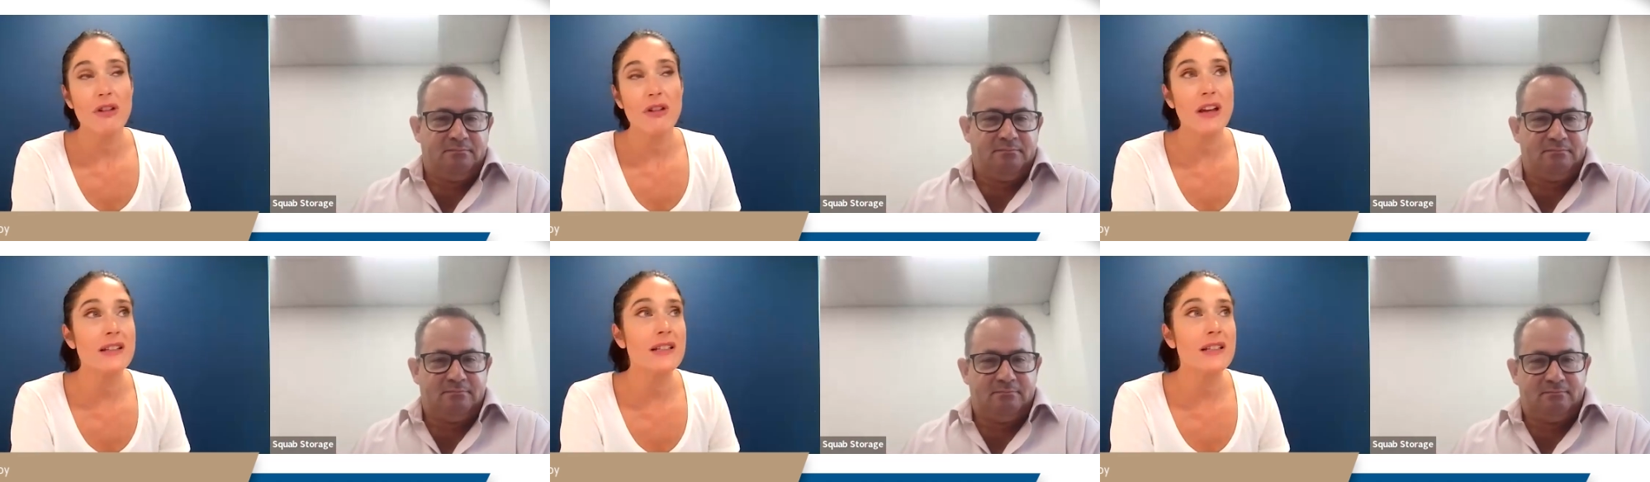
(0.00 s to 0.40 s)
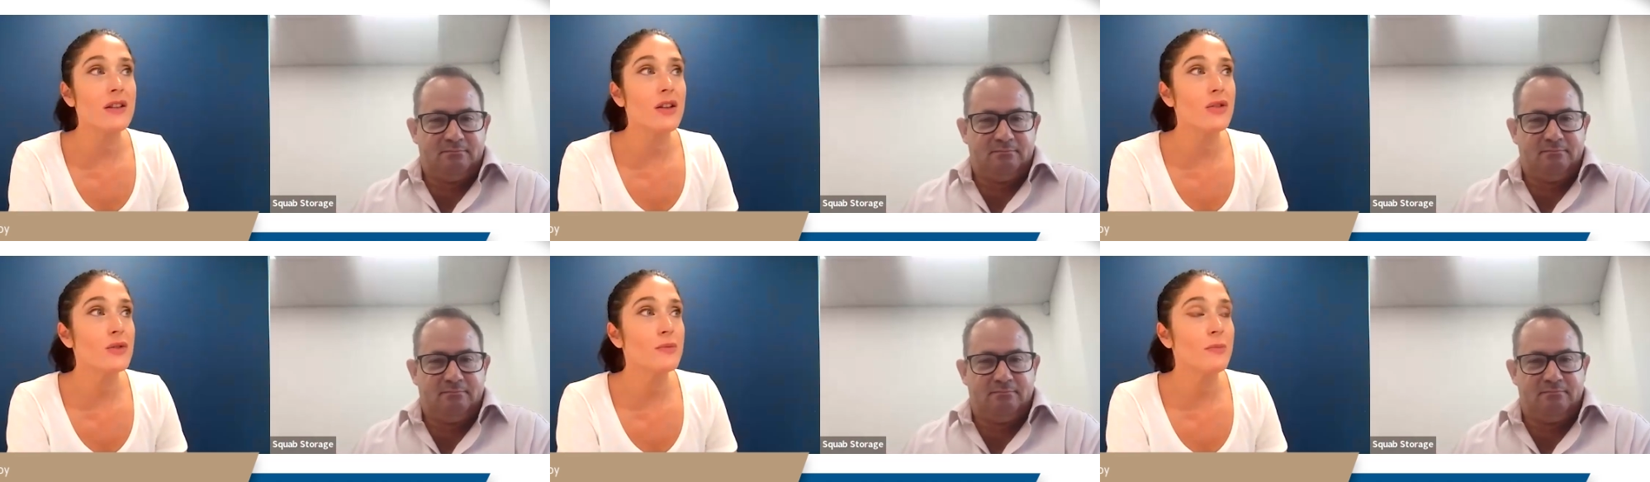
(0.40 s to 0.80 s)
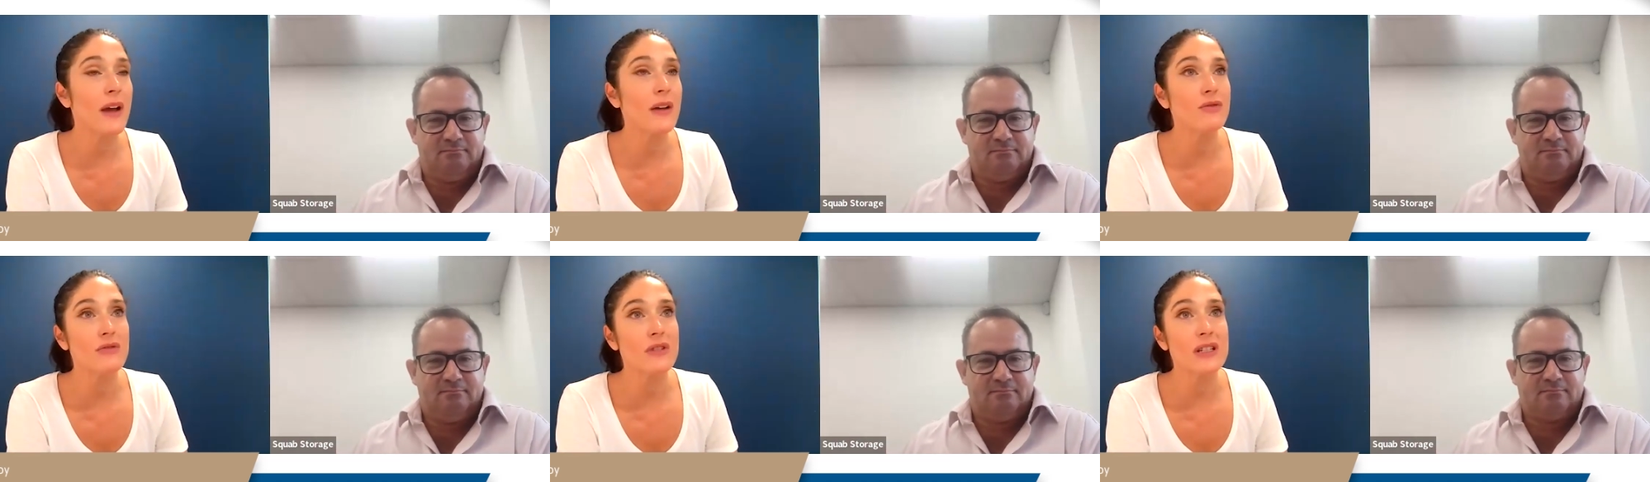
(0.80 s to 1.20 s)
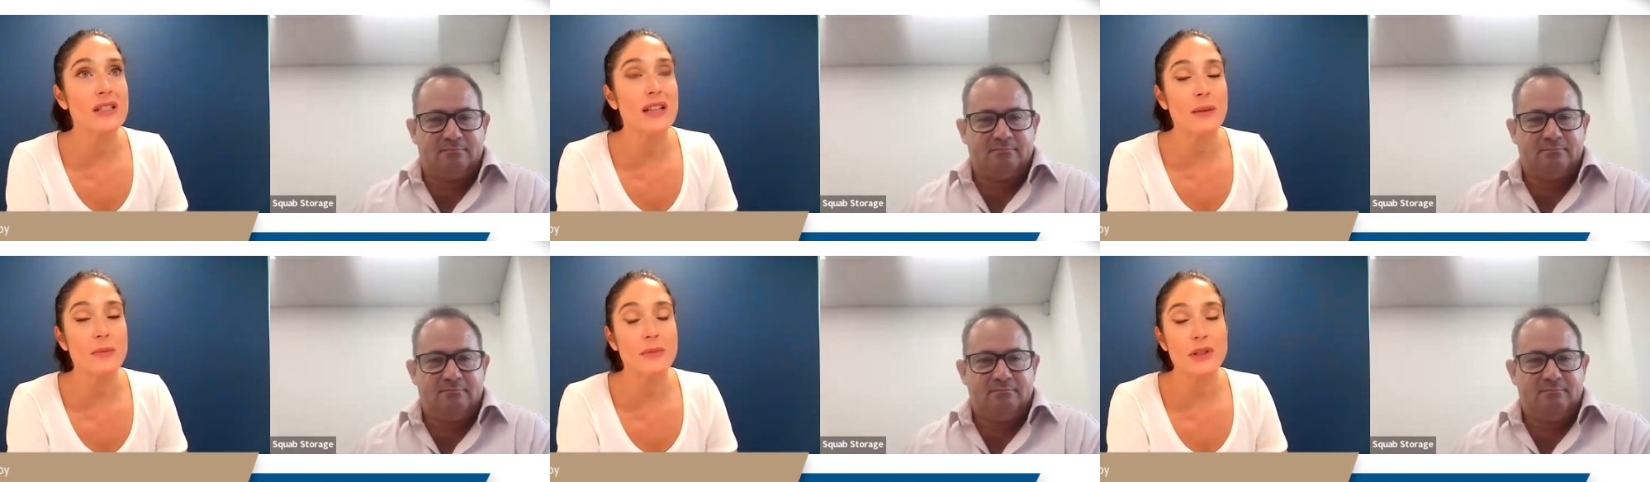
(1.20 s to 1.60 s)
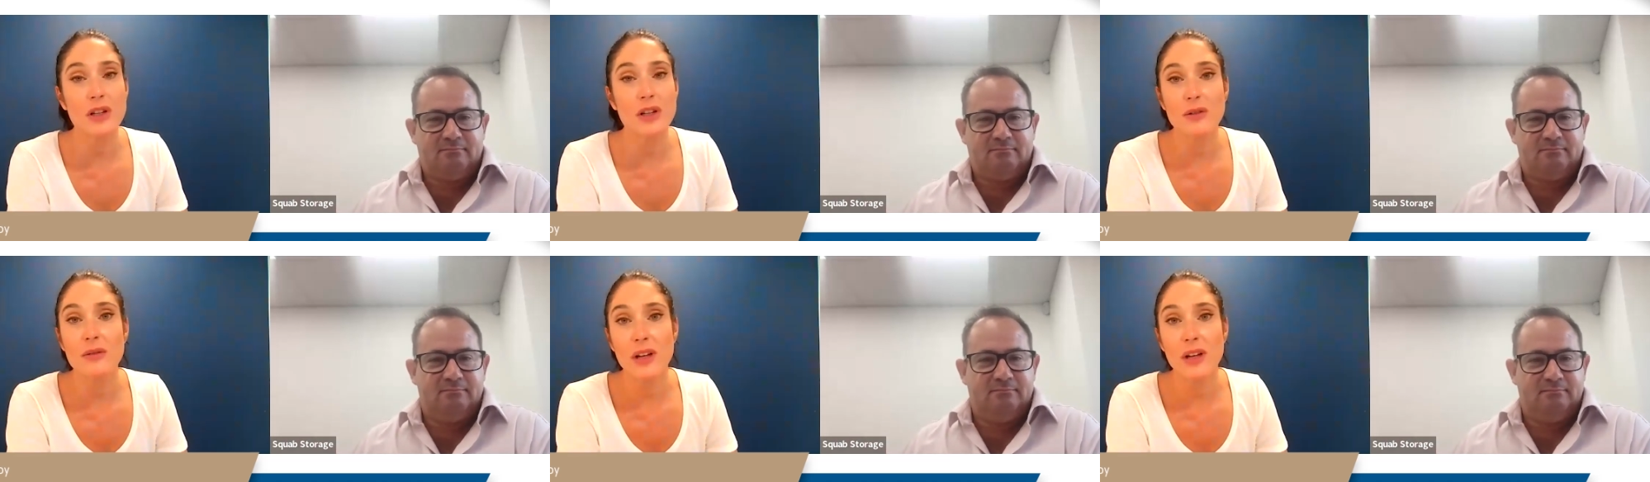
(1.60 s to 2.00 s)
Speaker 1: Creating those boundaries,
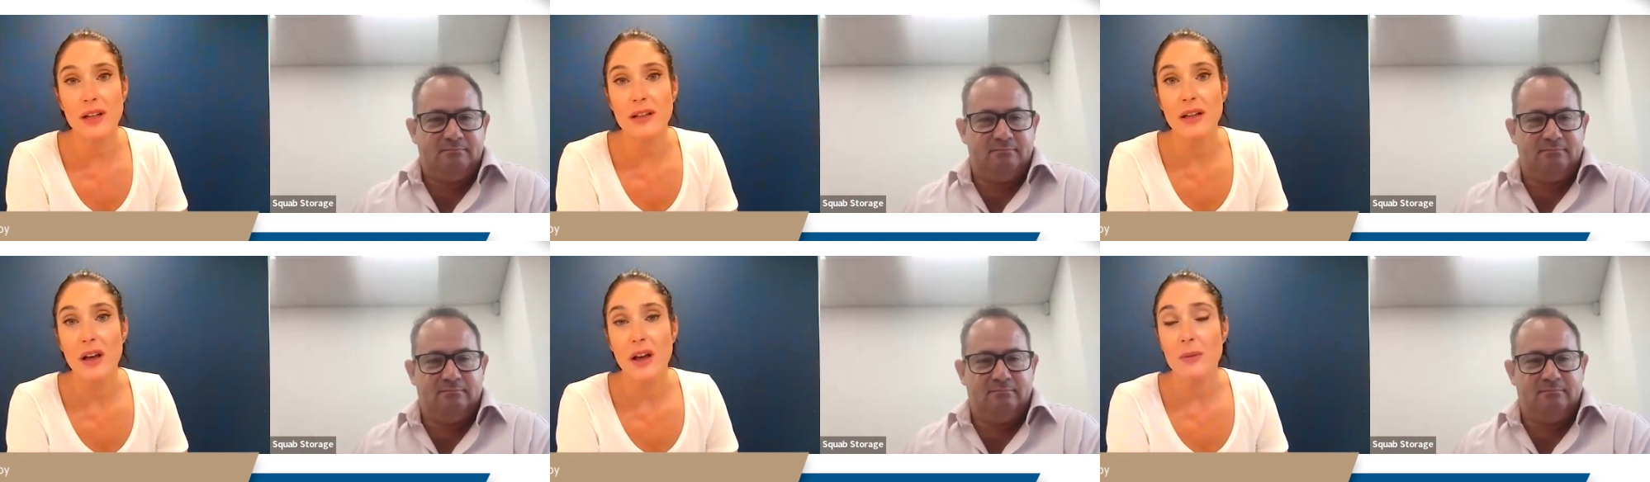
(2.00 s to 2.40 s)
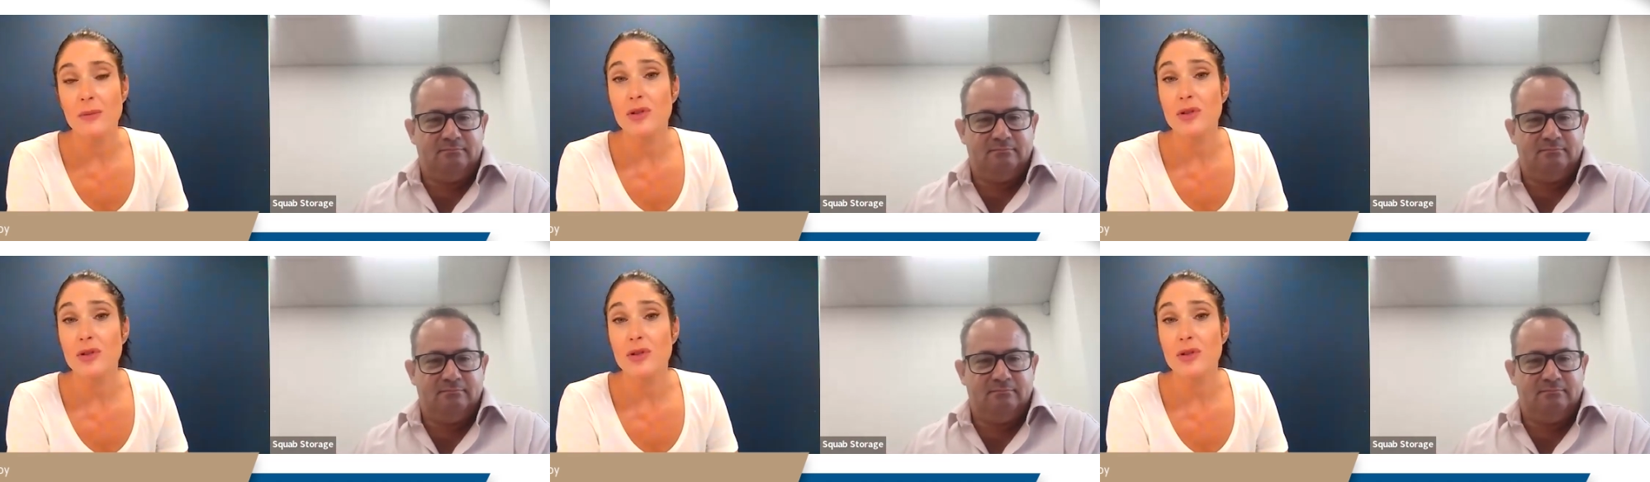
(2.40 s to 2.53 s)
absolutely.